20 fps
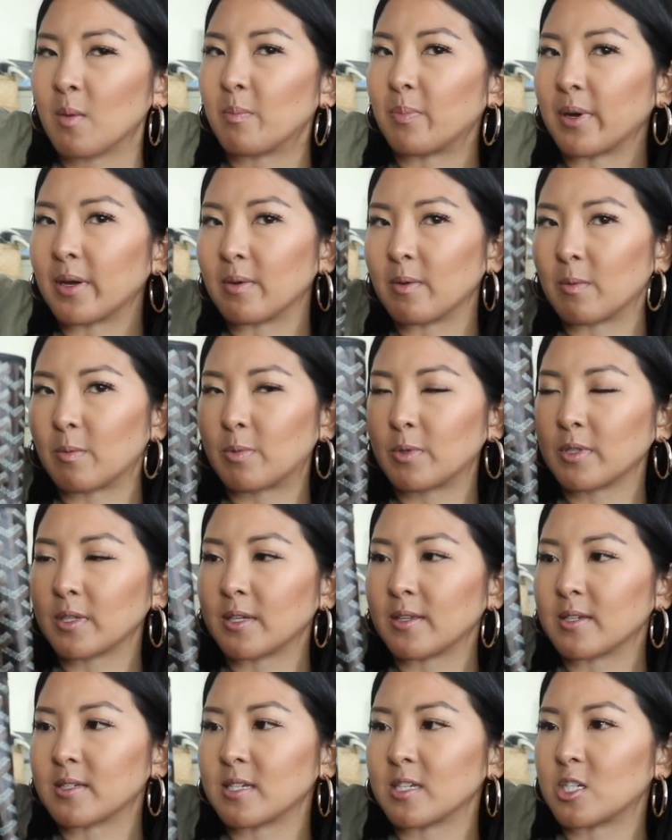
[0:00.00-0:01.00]
but
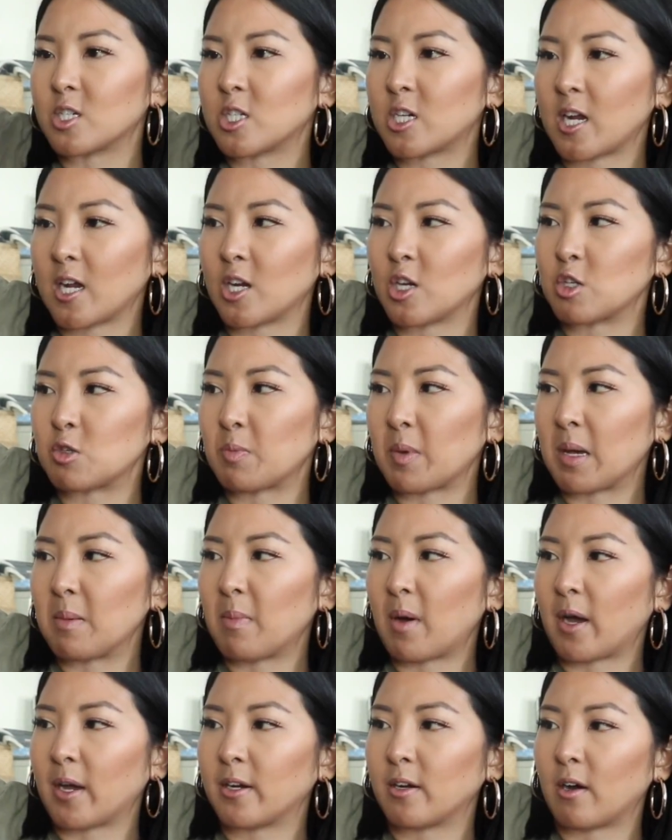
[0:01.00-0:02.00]
really this has changed my
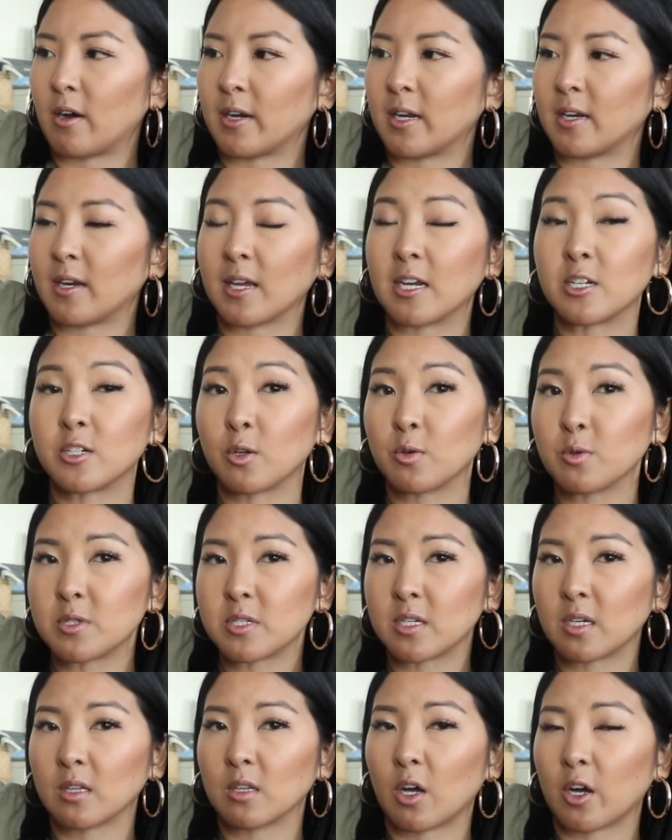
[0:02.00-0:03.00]
mind on it. I don't
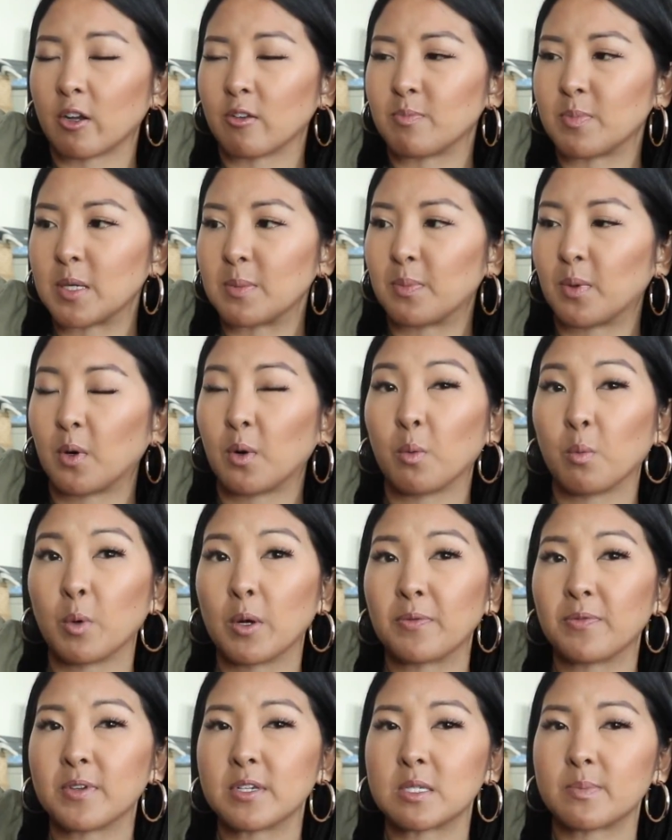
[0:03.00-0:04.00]
see a lot of people
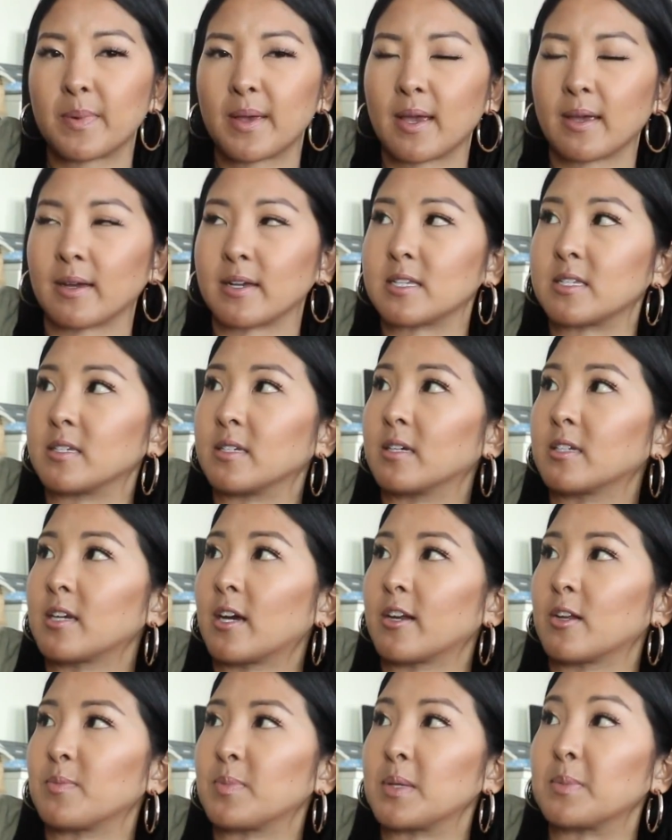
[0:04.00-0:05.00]
with this bag. I see a
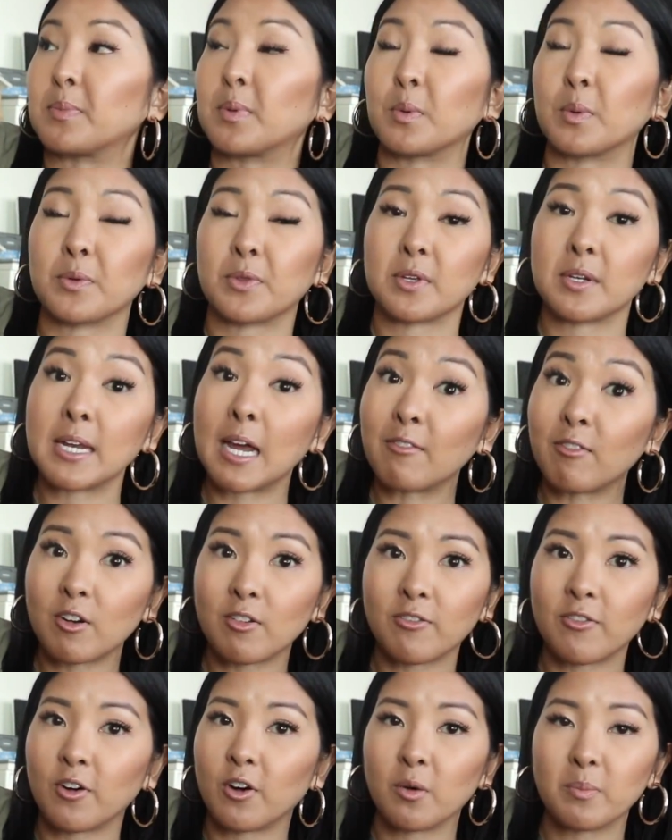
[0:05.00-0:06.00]
ton of people with the
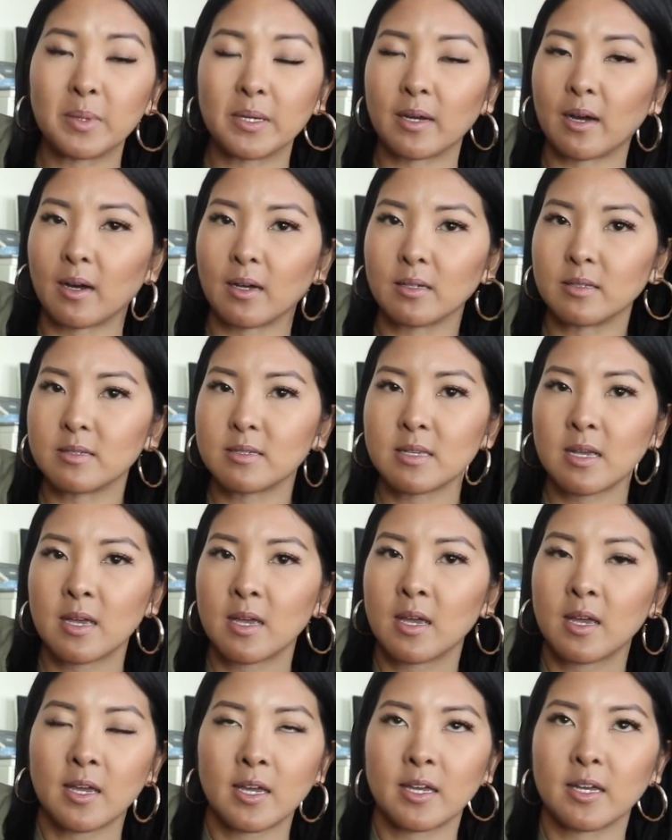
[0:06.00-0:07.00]
Neverfull because
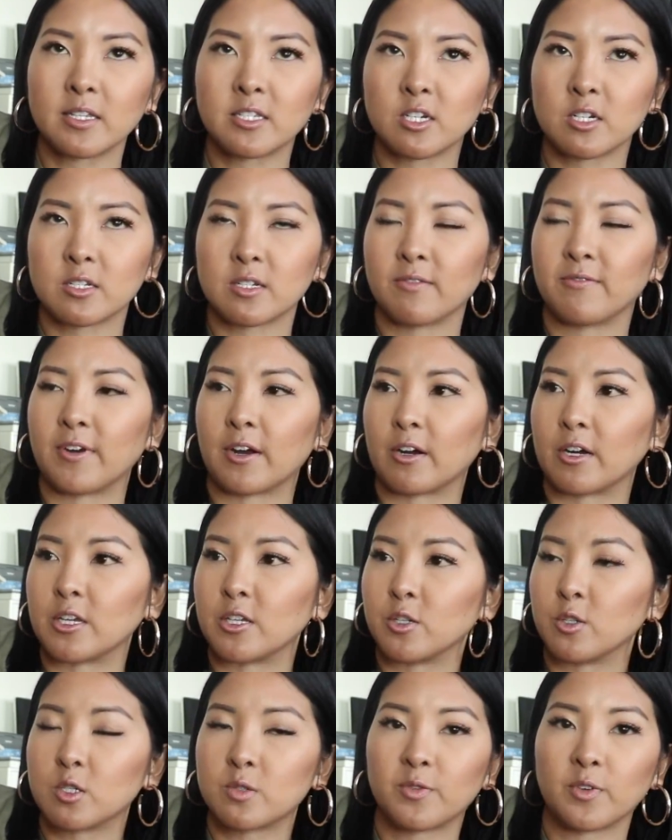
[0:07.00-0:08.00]
it's just a
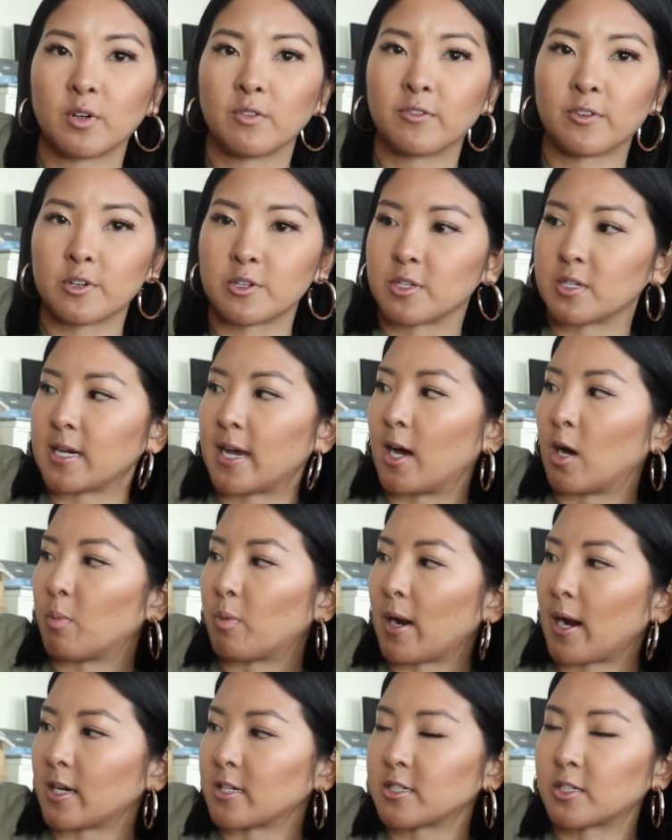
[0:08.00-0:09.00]
very useful, versatile,
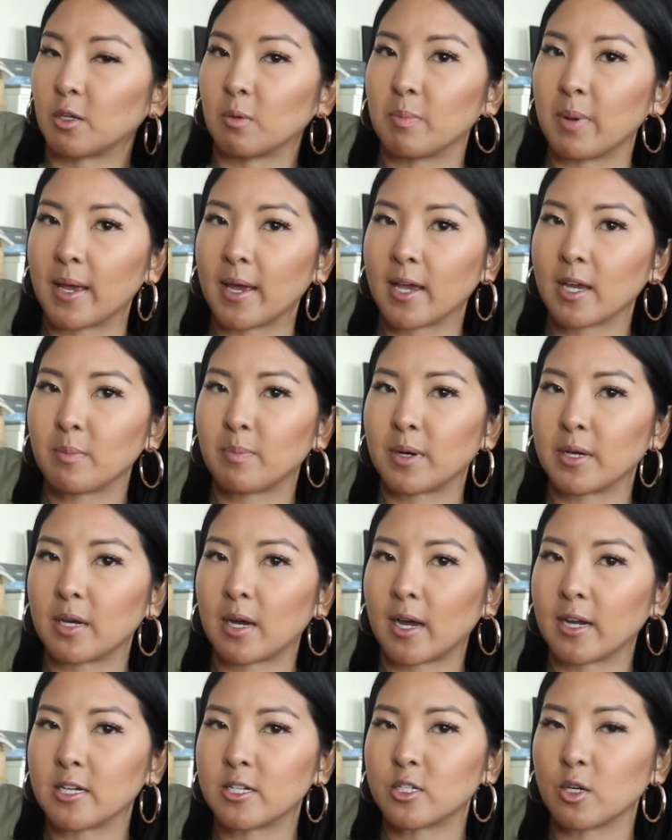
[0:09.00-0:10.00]
practical bag, but
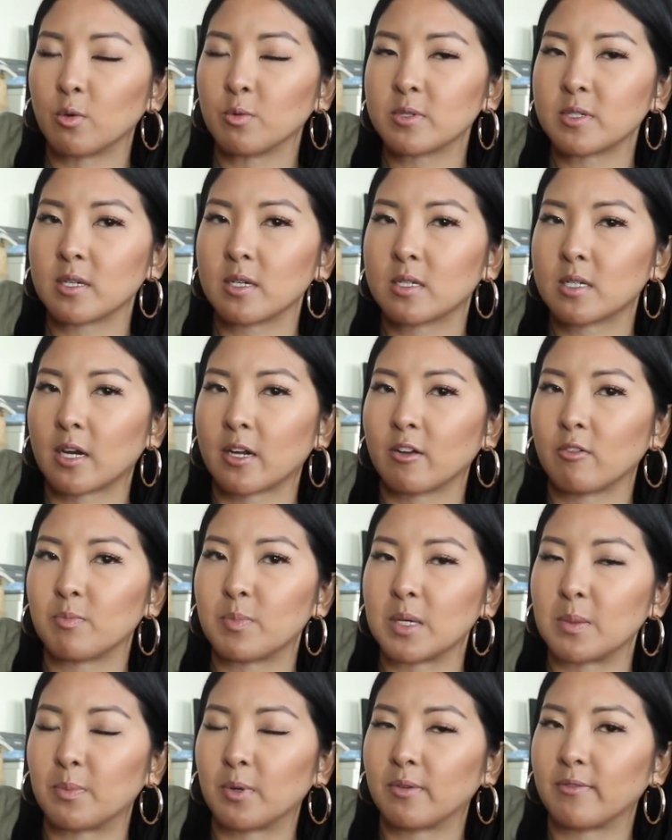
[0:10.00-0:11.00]
I don't see a ton of
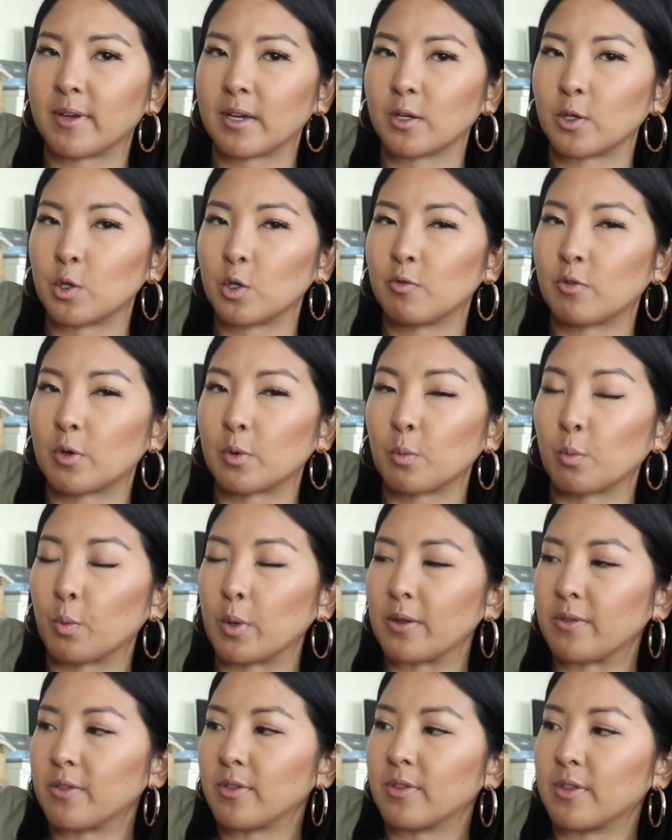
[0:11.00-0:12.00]
people in Vancouver
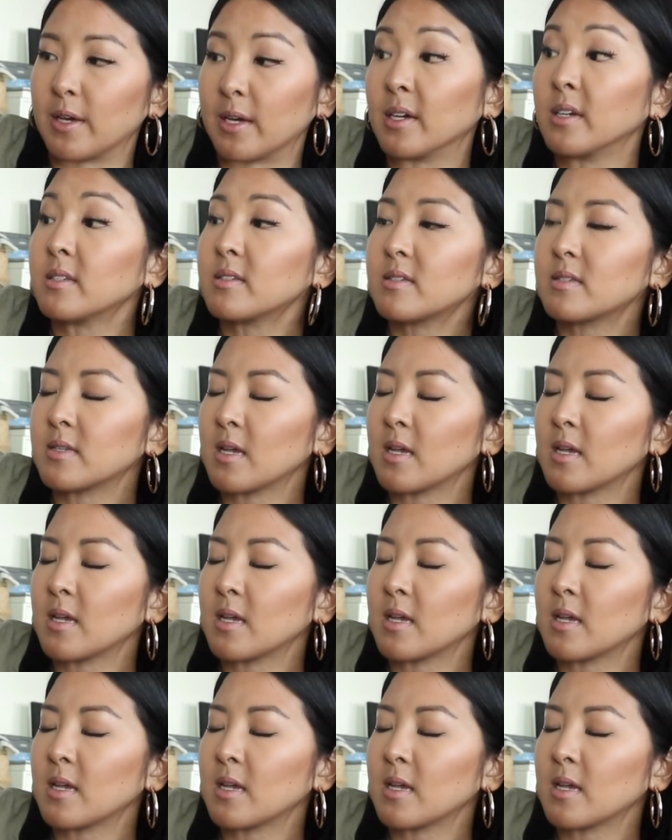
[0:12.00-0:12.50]
with this.